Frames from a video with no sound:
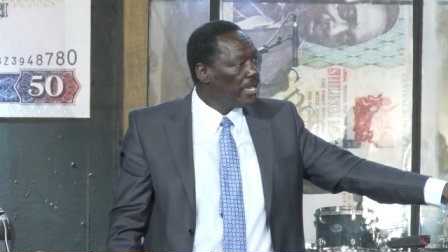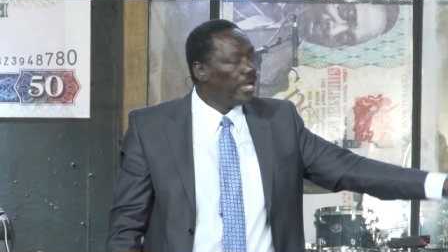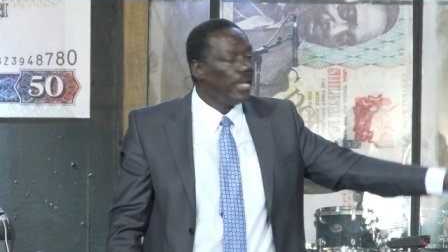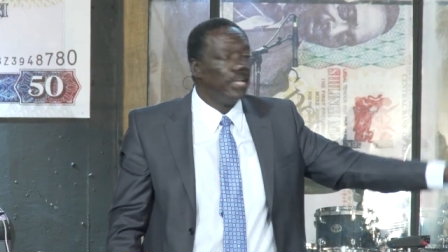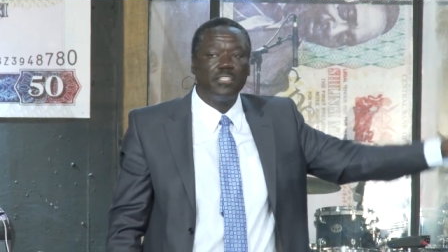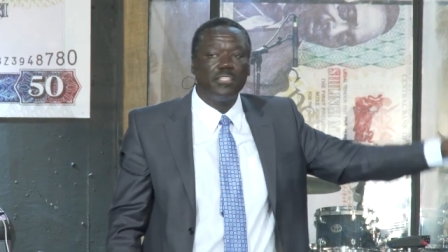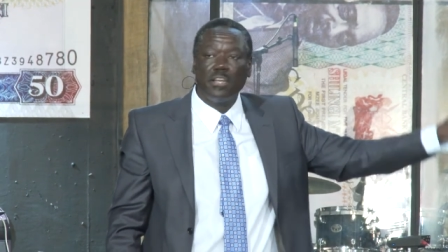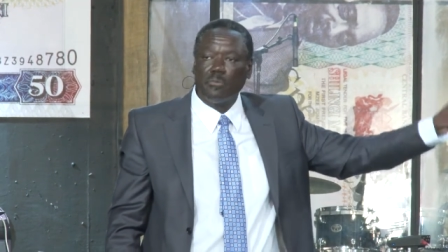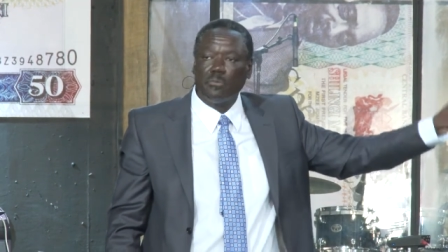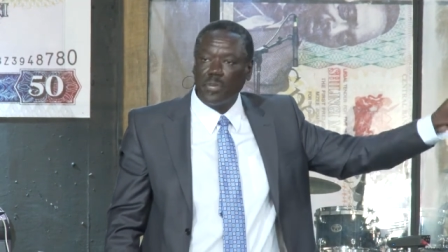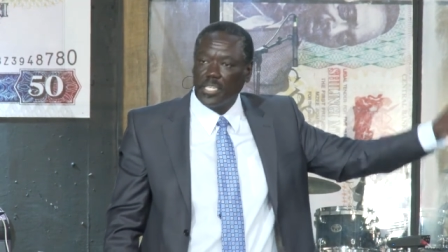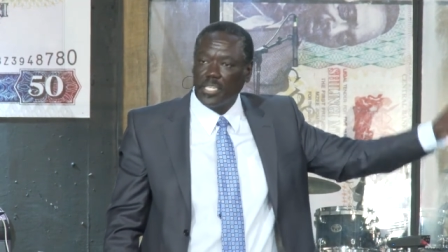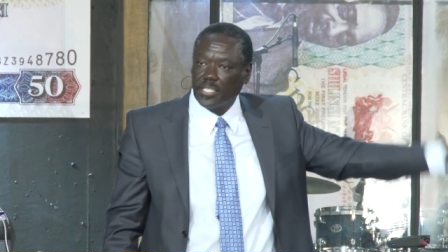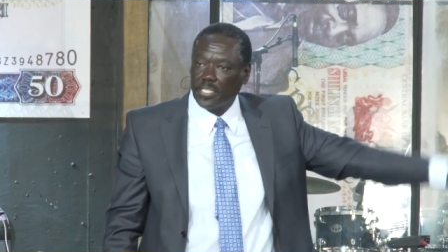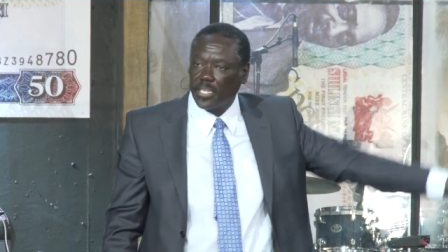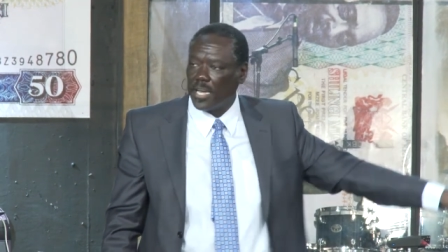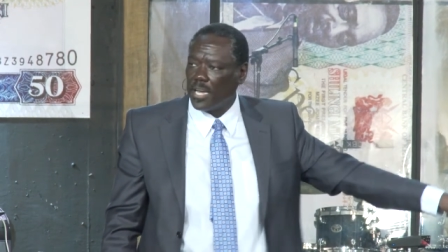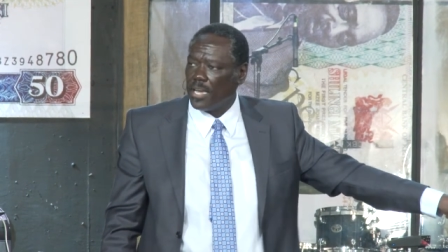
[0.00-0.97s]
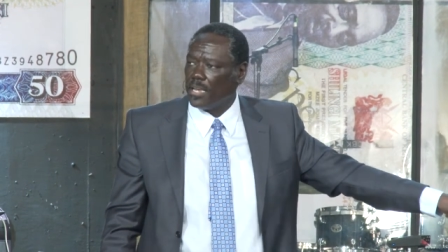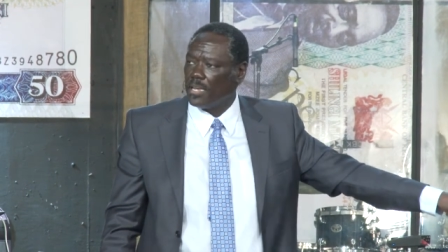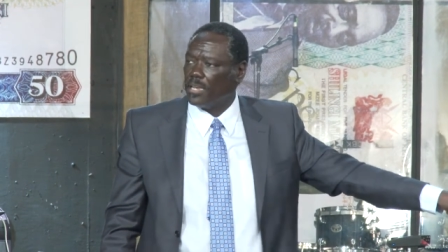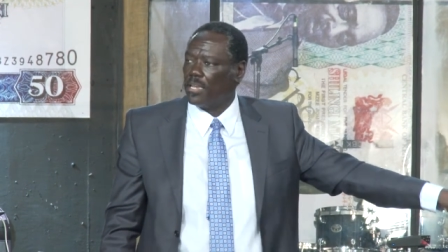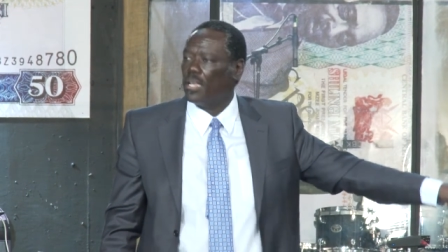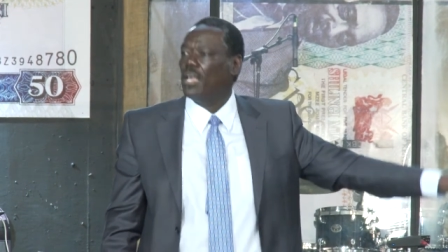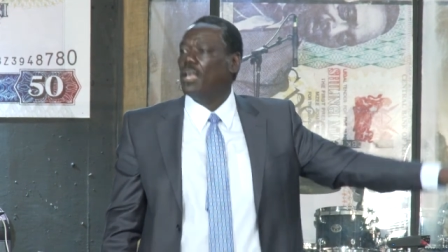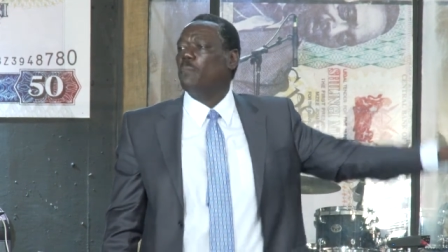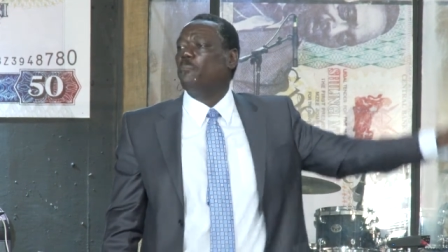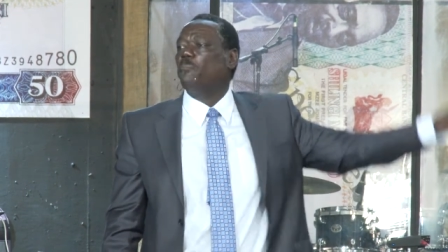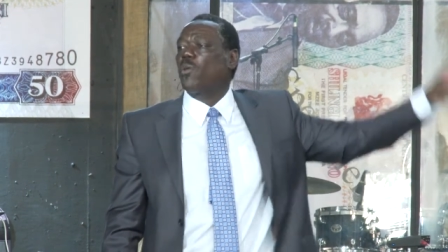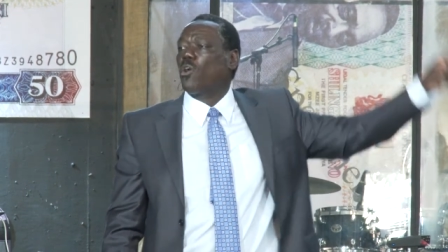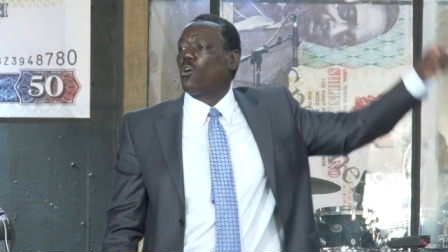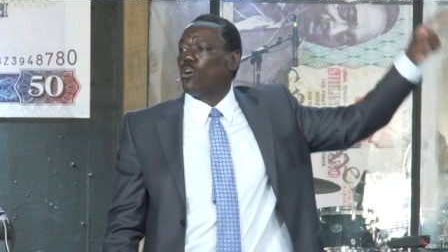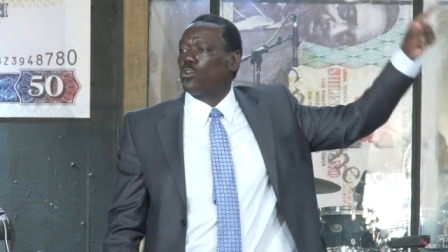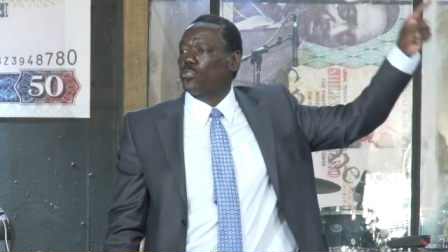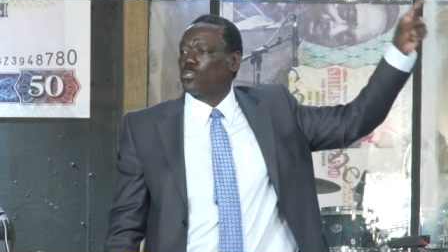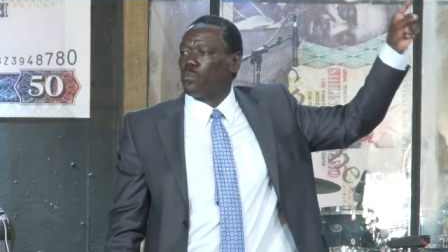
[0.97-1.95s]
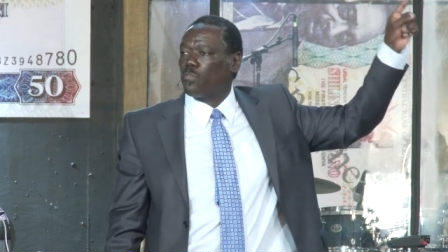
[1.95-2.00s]
and your return,
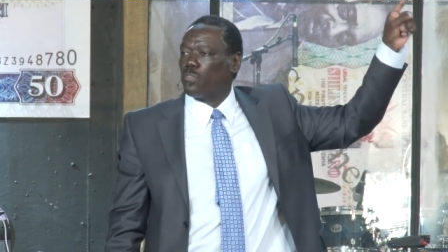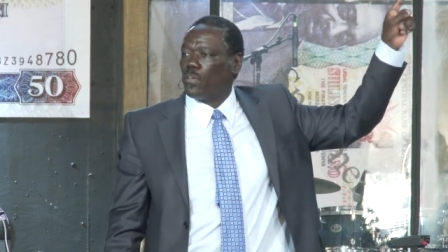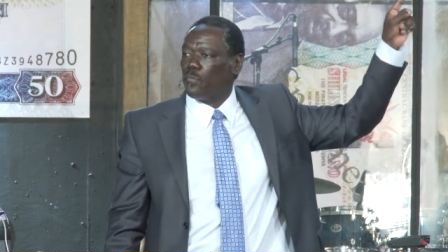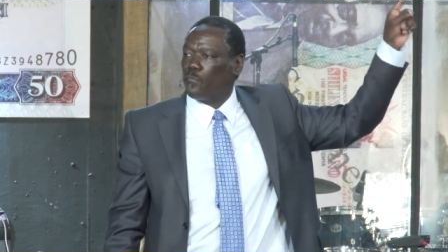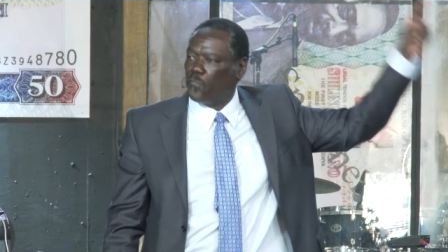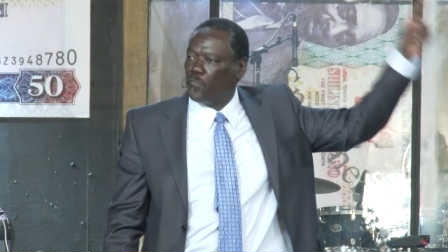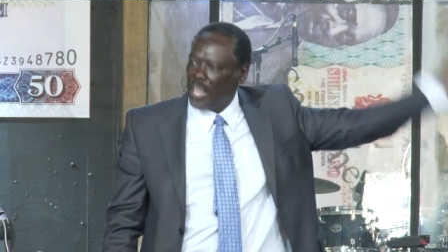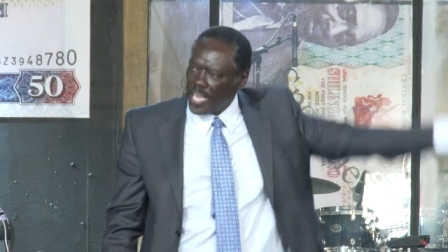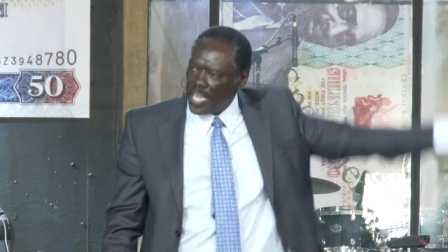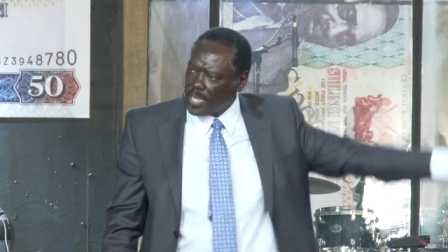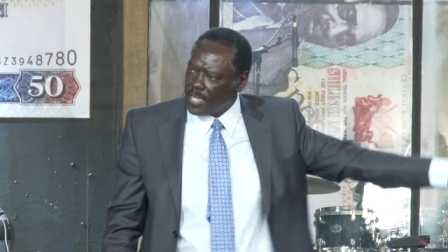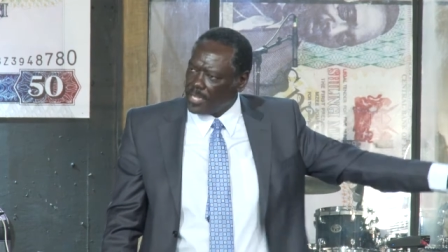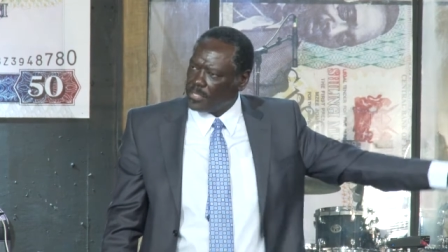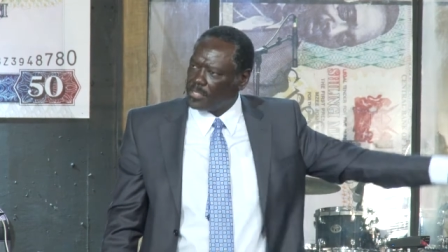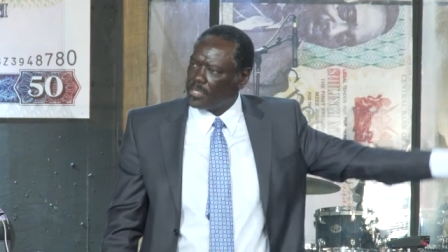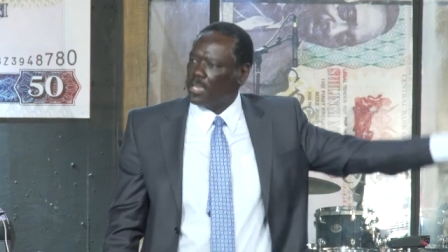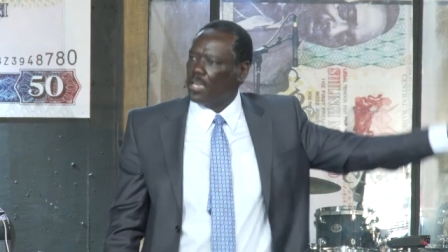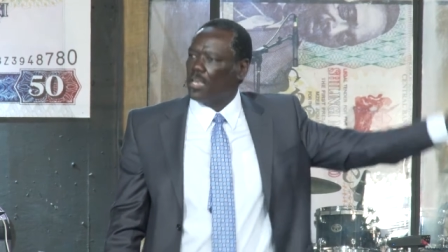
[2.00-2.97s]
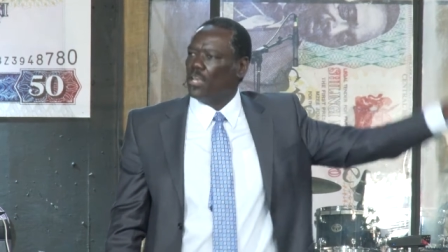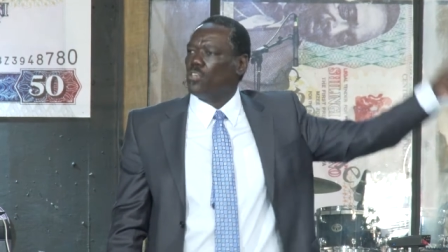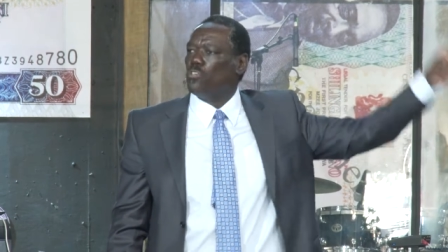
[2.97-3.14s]
because of the fees